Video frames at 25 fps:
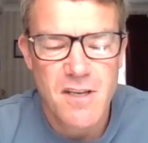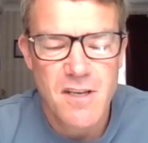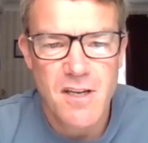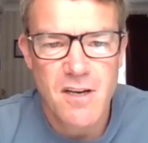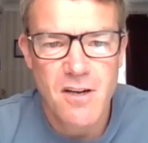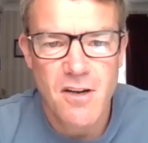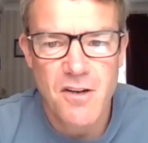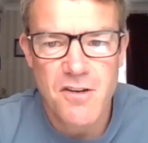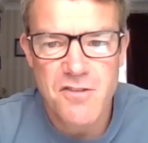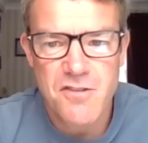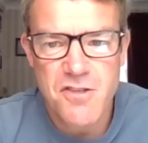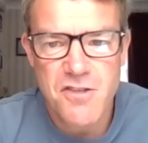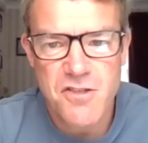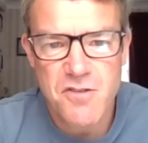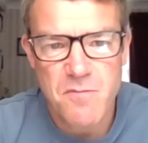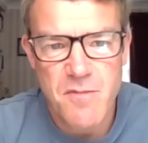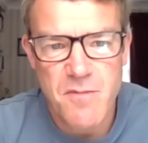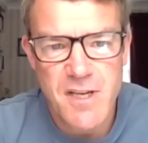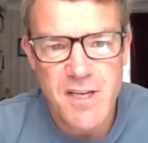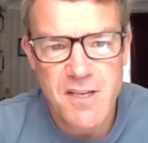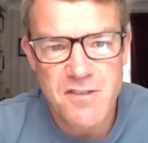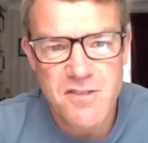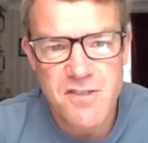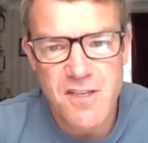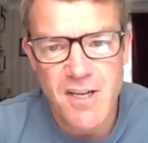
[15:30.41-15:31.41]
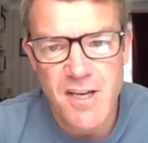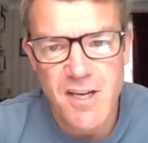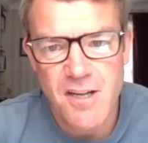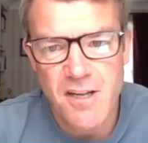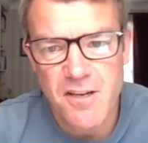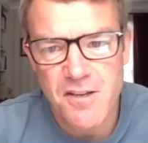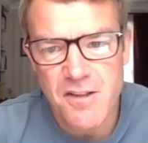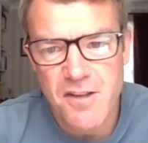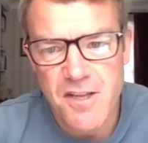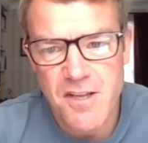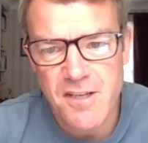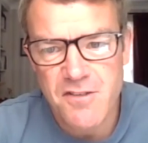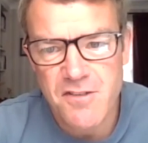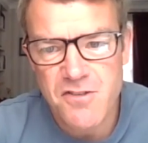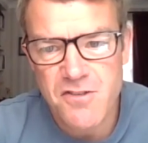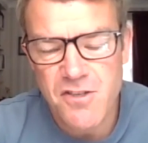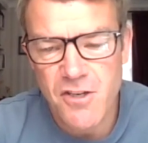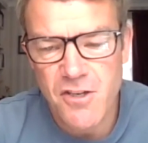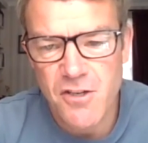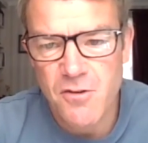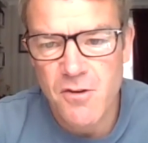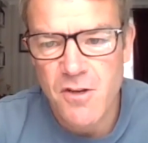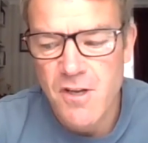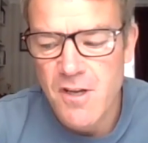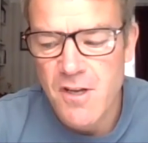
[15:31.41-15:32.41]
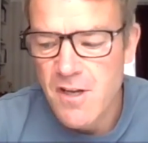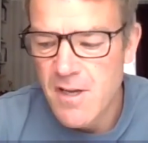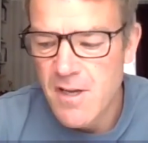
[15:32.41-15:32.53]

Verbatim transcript: in our decision making style and things. So